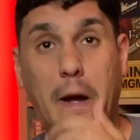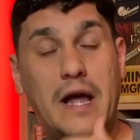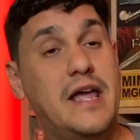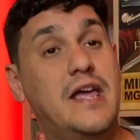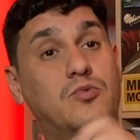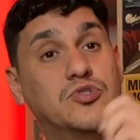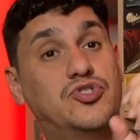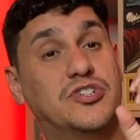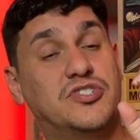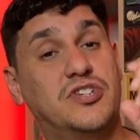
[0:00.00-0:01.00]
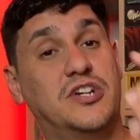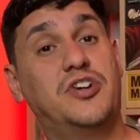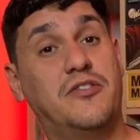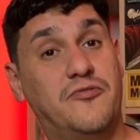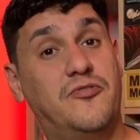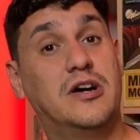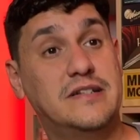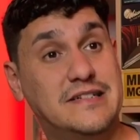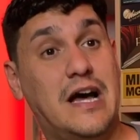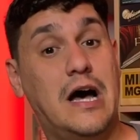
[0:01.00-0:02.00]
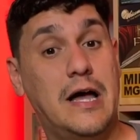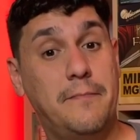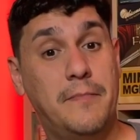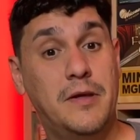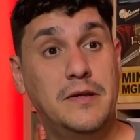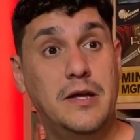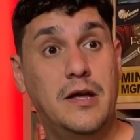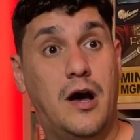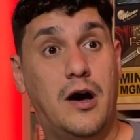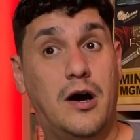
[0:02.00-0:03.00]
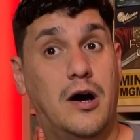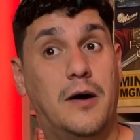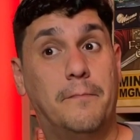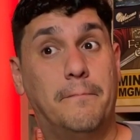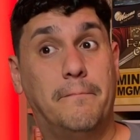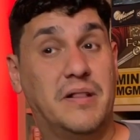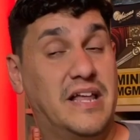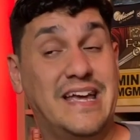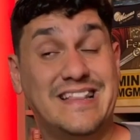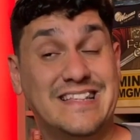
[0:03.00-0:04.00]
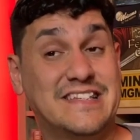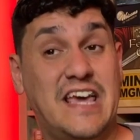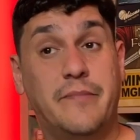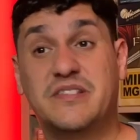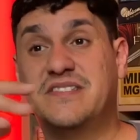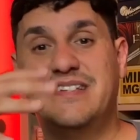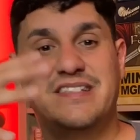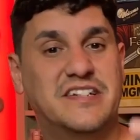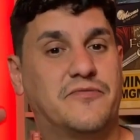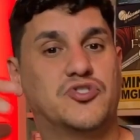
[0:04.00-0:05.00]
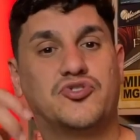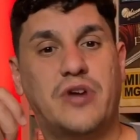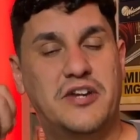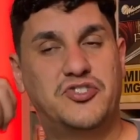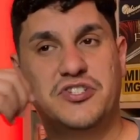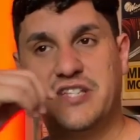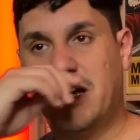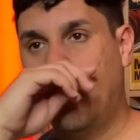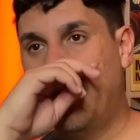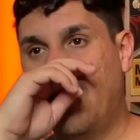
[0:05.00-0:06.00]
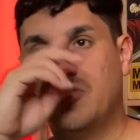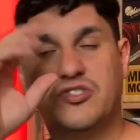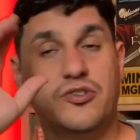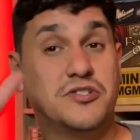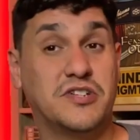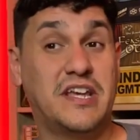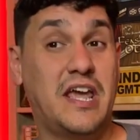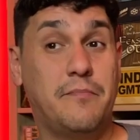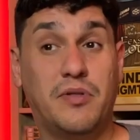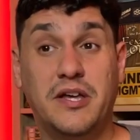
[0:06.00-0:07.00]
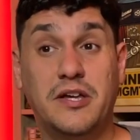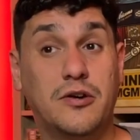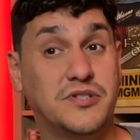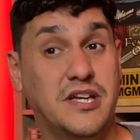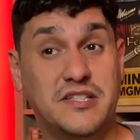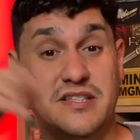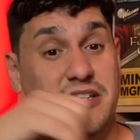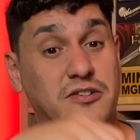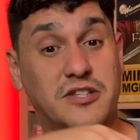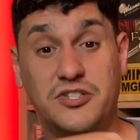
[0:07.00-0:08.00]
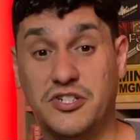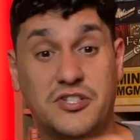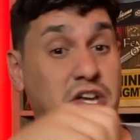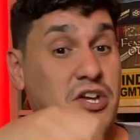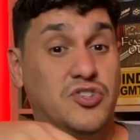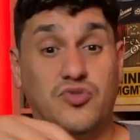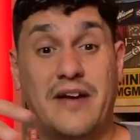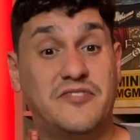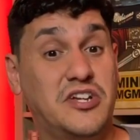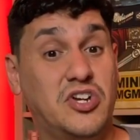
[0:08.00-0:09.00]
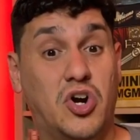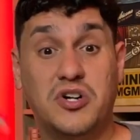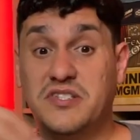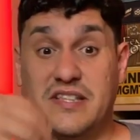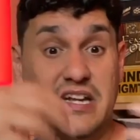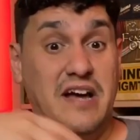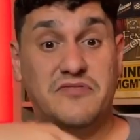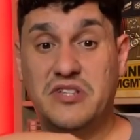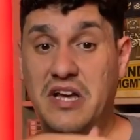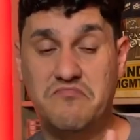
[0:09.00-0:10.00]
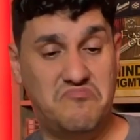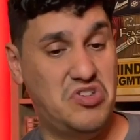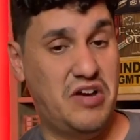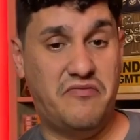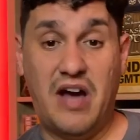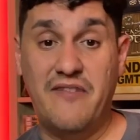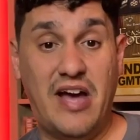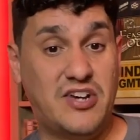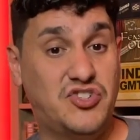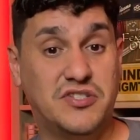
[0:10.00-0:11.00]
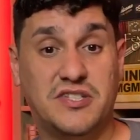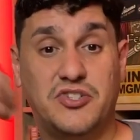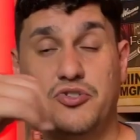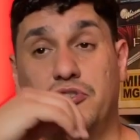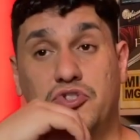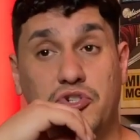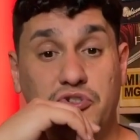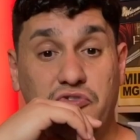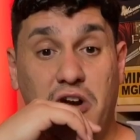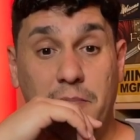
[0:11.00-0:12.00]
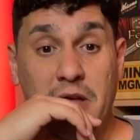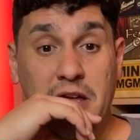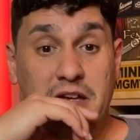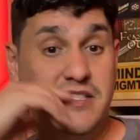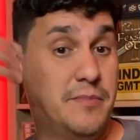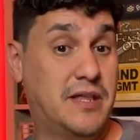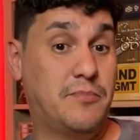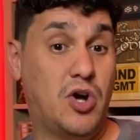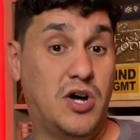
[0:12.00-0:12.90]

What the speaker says: it was just such a fun time playing this game and seeing the different strategies that come out. As far as the gameplay goes, it's literally just drafting cards, and then after that, you got 5 actions that you can choose from. Some of them